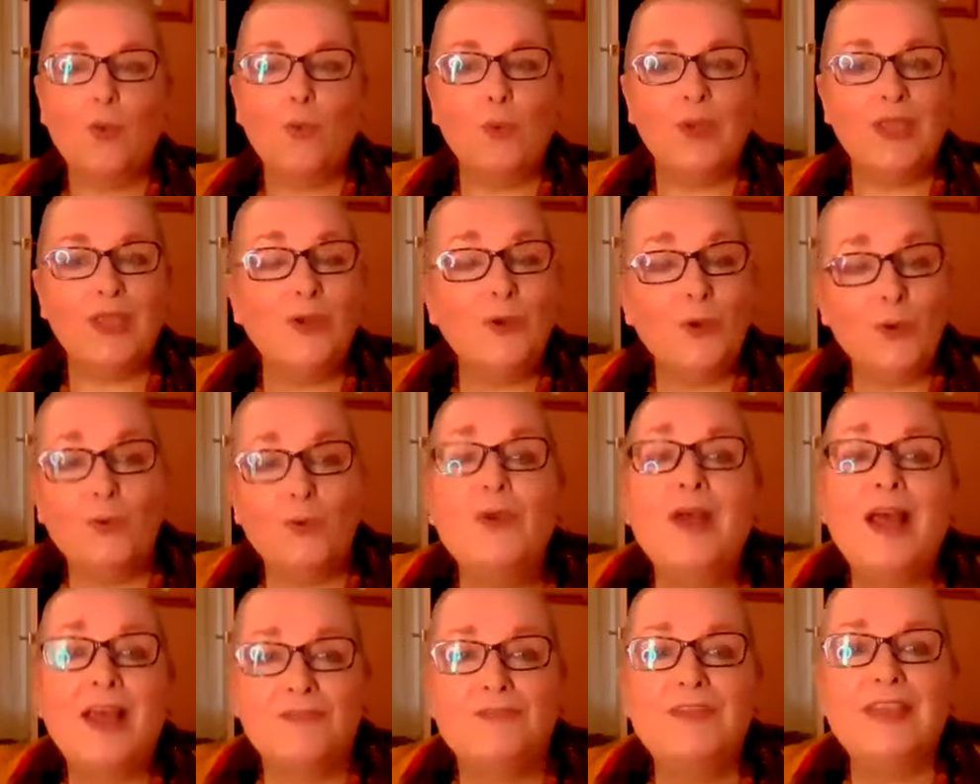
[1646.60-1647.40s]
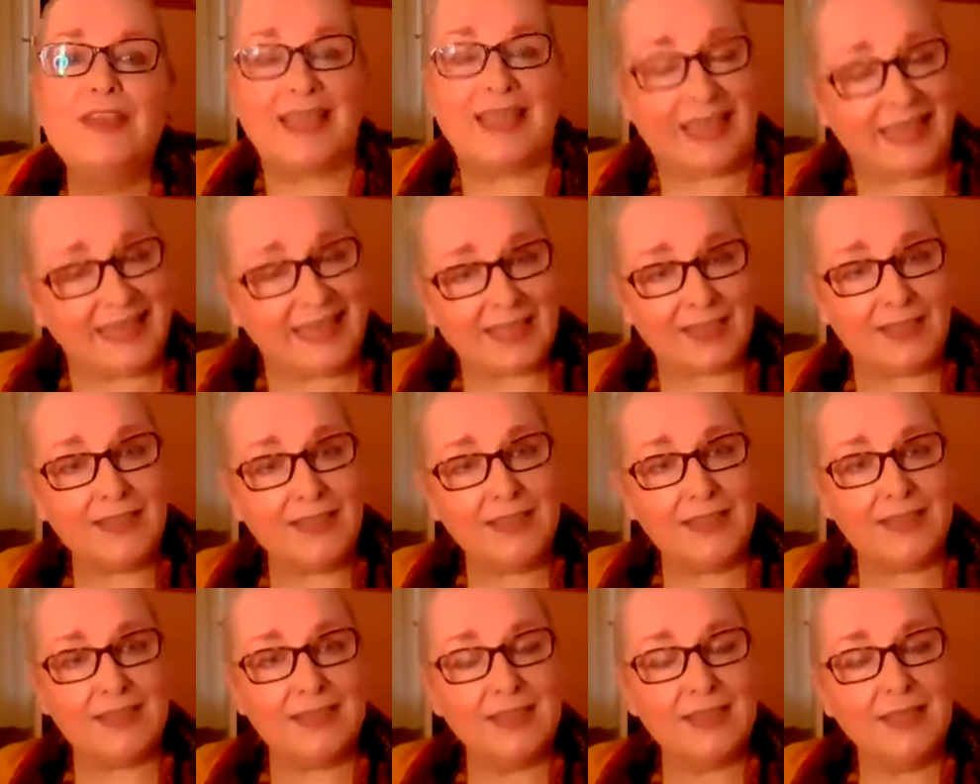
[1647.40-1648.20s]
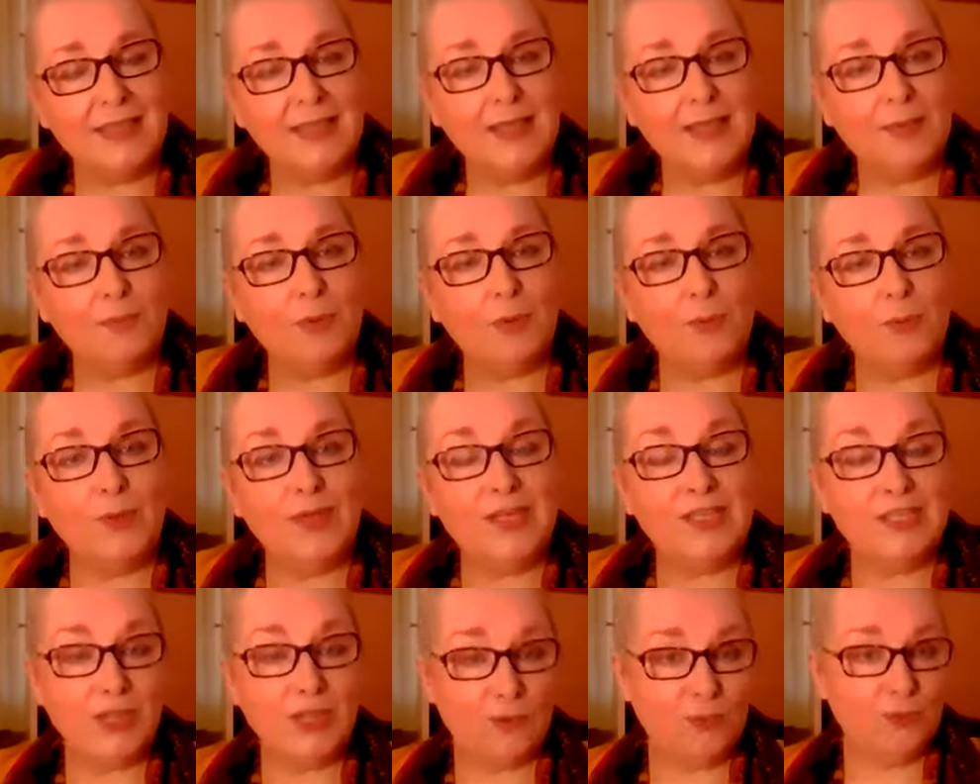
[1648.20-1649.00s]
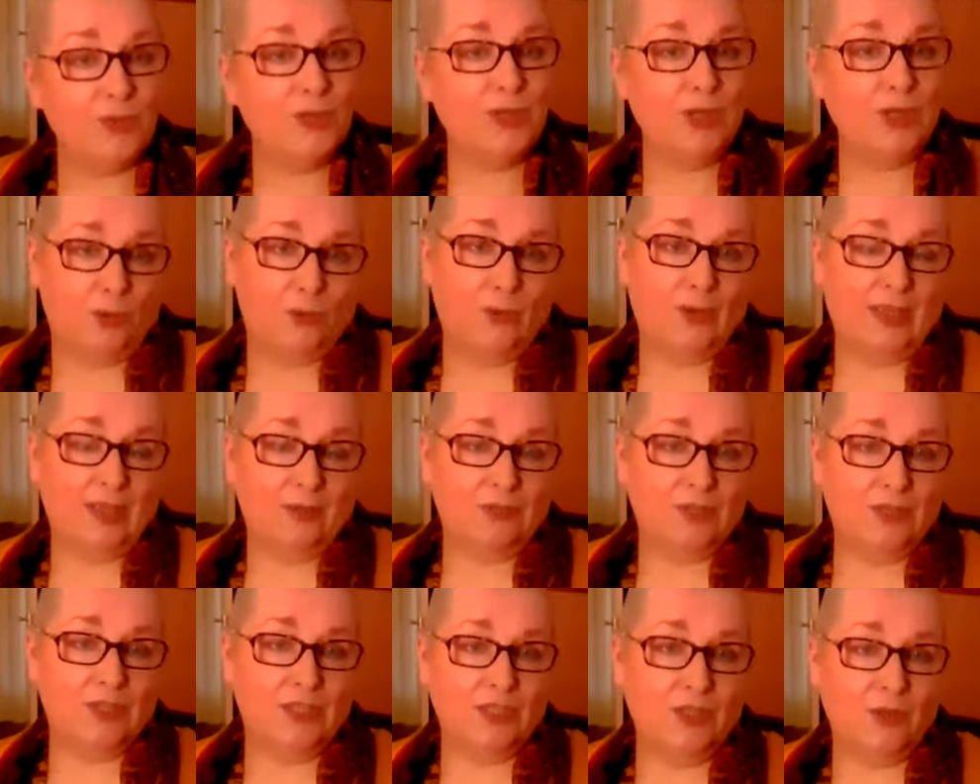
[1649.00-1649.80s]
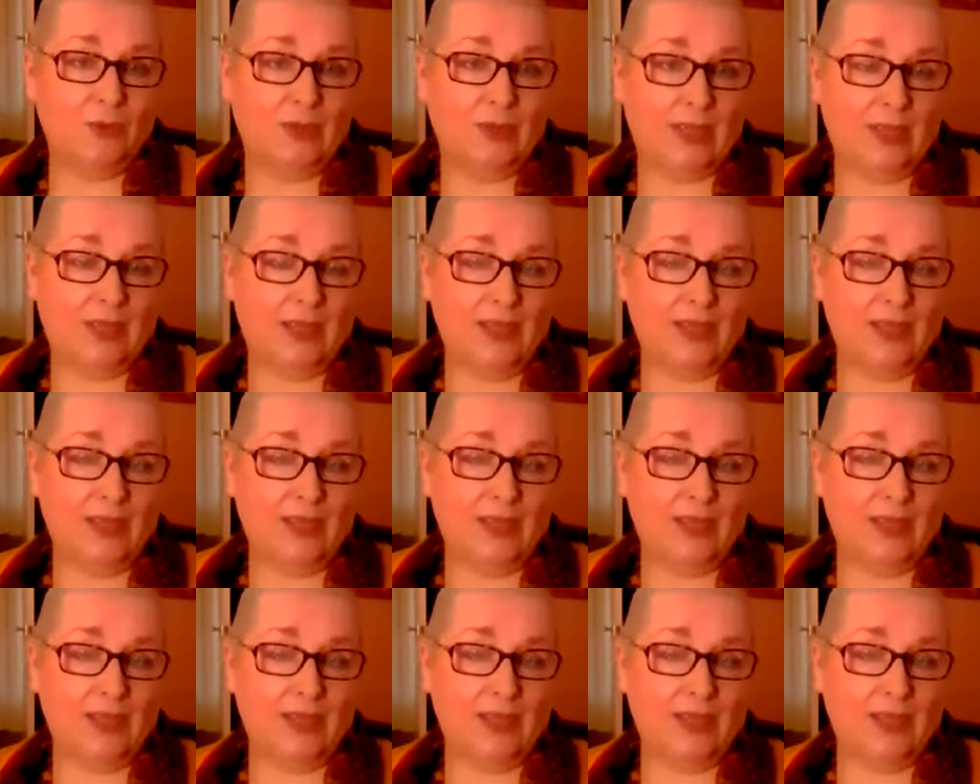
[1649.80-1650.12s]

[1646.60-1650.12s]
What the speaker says: we all have it in us, but we don't know how to do it.